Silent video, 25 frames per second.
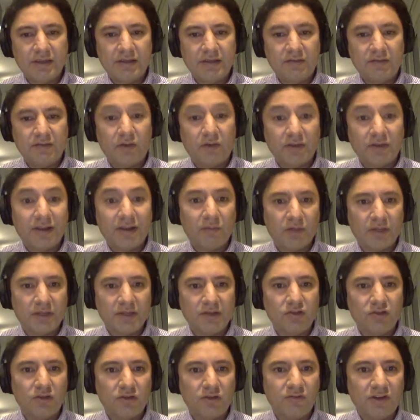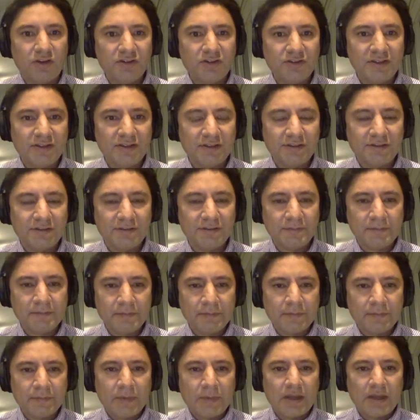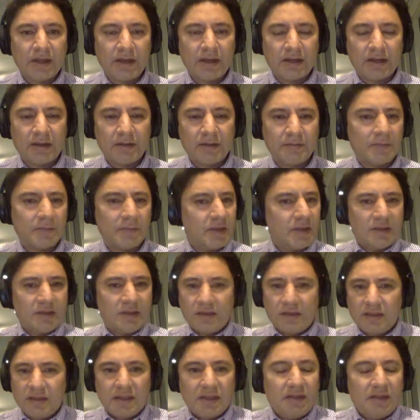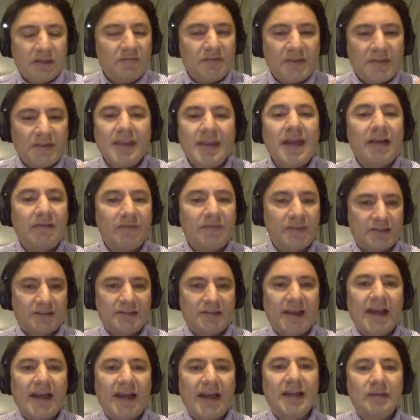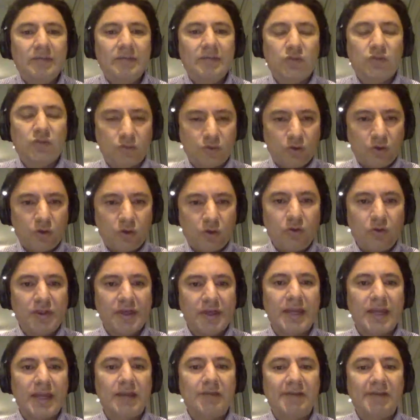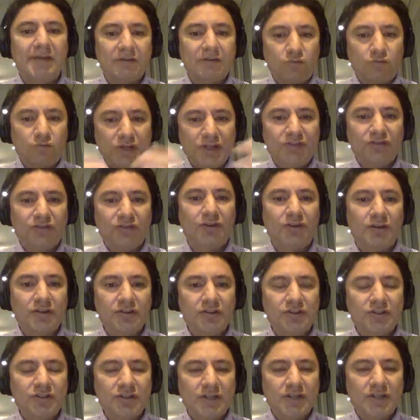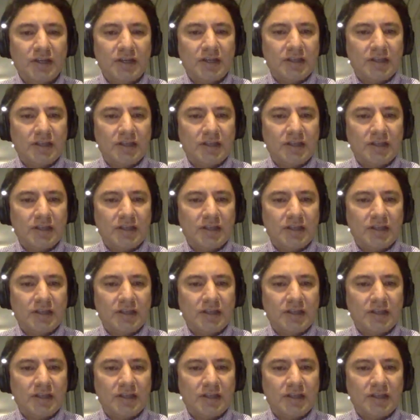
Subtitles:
for example, in universities, if they have the time to go there and research,